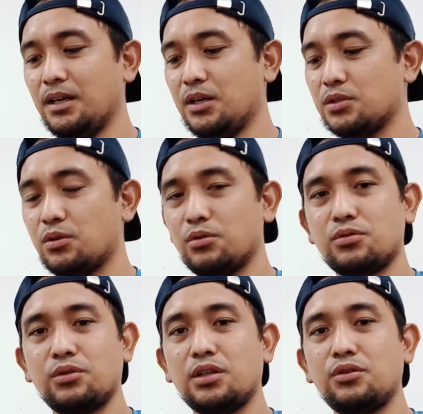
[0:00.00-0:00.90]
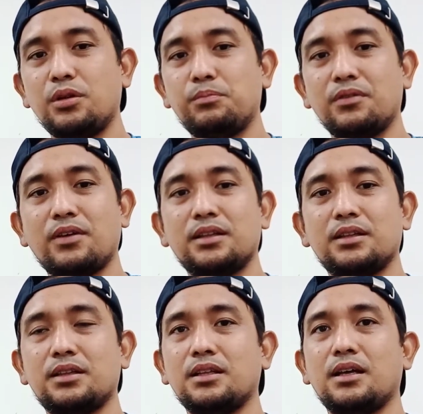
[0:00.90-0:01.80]
so that you can prevent
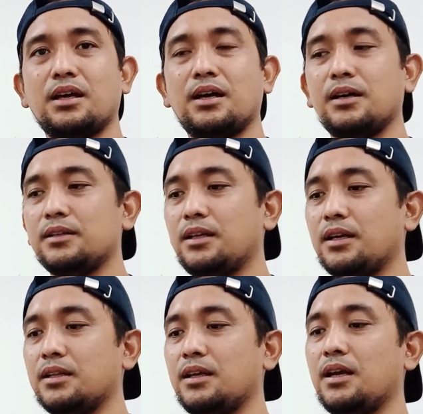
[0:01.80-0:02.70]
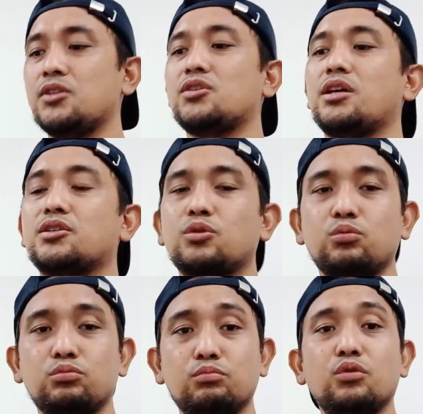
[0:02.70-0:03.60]
the insects
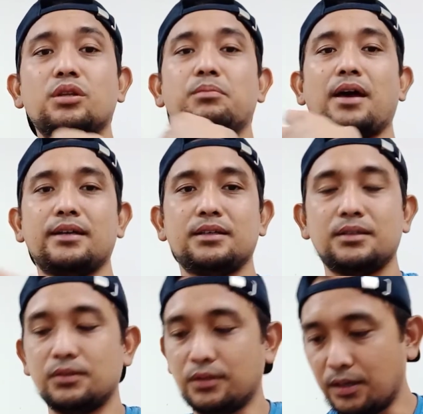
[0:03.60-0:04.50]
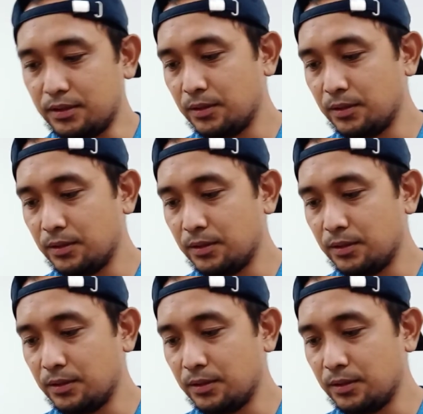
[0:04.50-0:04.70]
to multiply. Okay,